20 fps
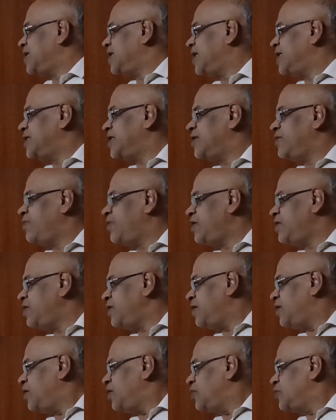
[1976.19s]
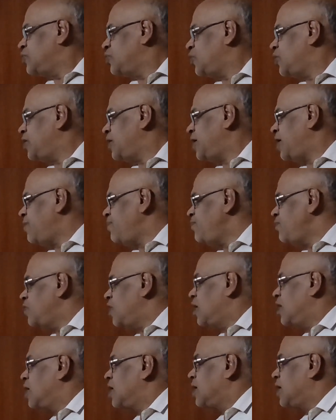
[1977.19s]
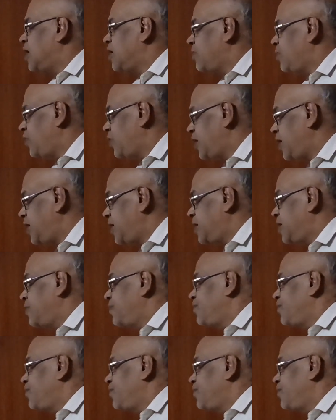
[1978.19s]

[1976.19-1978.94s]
acid with sodium carbonate.